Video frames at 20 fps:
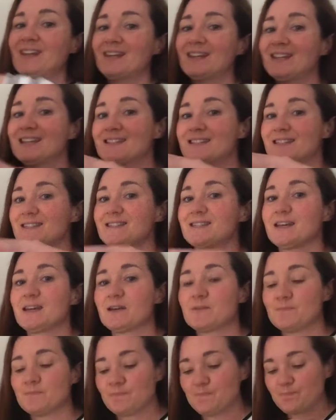Let's
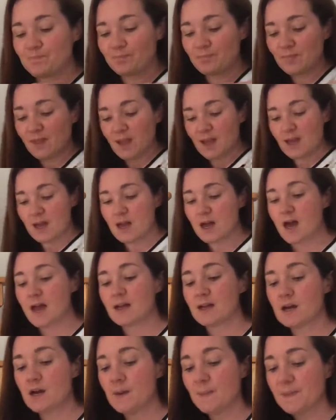see. I
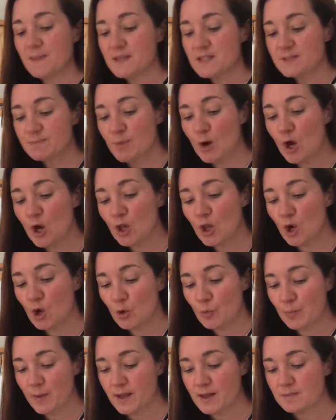cut this ball
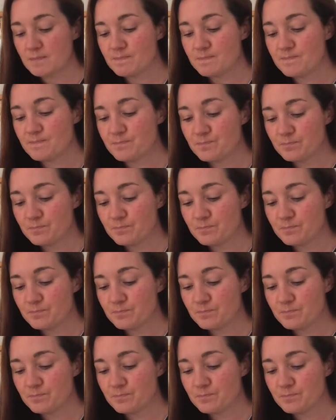open